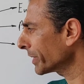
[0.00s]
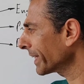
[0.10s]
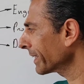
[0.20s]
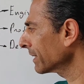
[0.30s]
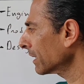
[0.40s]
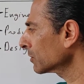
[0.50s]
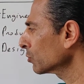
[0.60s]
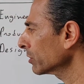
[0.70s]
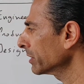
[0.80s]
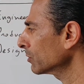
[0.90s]
take that
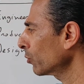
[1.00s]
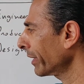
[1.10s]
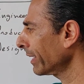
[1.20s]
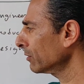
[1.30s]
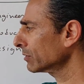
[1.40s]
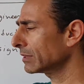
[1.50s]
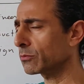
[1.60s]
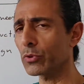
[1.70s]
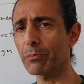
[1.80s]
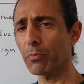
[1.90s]
into account,
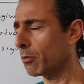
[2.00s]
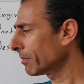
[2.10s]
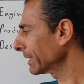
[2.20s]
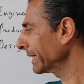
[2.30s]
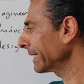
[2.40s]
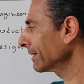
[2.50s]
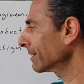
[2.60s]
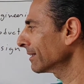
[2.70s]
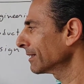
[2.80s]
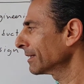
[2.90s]
and we probably
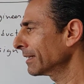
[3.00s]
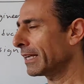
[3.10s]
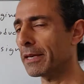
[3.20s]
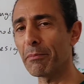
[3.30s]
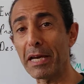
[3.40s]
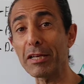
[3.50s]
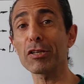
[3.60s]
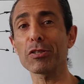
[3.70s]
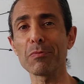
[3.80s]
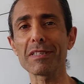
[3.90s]
need a
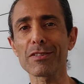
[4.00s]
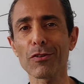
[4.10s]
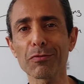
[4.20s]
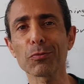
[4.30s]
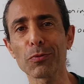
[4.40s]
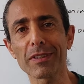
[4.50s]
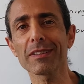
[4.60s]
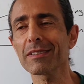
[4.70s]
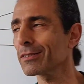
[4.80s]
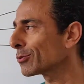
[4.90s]
management
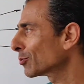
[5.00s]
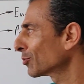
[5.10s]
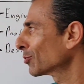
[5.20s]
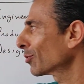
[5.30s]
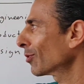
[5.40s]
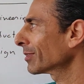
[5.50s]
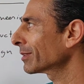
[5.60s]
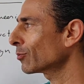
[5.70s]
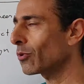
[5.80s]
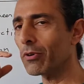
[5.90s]
software to do all
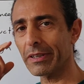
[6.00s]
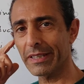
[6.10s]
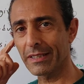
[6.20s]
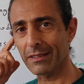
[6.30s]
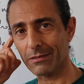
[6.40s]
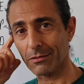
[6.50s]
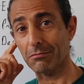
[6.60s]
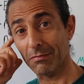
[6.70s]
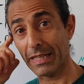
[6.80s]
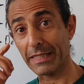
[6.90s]
the work here,
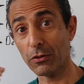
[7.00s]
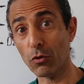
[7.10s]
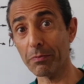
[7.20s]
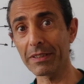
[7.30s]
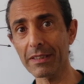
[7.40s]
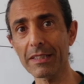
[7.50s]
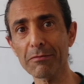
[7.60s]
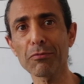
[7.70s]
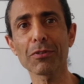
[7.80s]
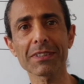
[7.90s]
like
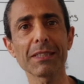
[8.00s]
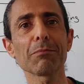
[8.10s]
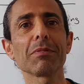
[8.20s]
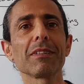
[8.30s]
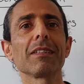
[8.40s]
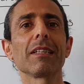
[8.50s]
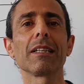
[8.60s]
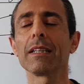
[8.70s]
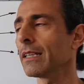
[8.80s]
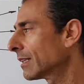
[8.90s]
OpenLM, for example,
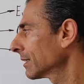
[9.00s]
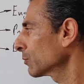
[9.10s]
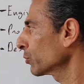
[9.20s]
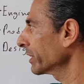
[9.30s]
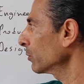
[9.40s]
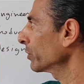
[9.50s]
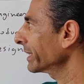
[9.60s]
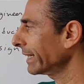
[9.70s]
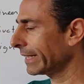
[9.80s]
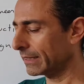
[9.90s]
and
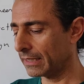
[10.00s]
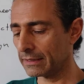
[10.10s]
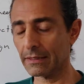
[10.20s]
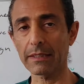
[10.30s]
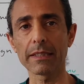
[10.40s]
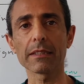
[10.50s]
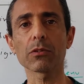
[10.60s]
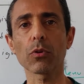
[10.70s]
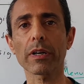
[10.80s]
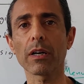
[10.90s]
we take that
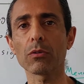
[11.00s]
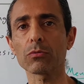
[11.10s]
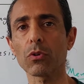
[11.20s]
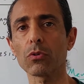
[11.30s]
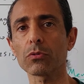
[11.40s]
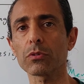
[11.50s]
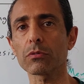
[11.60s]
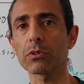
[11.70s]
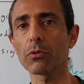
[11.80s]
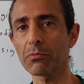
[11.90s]
into account also.
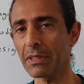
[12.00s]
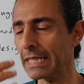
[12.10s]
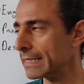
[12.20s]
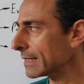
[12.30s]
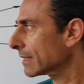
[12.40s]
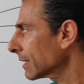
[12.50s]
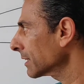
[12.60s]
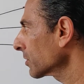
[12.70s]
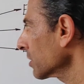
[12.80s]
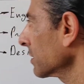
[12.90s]
So let's
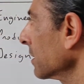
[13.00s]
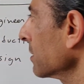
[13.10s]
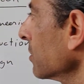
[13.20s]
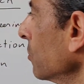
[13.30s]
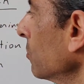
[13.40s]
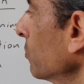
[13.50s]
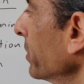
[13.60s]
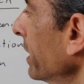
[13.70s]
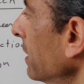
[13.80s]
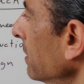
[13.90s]
just assume
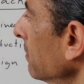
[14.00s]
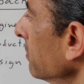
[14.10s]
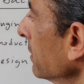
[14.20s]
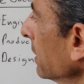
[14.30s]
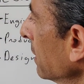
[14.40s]
we have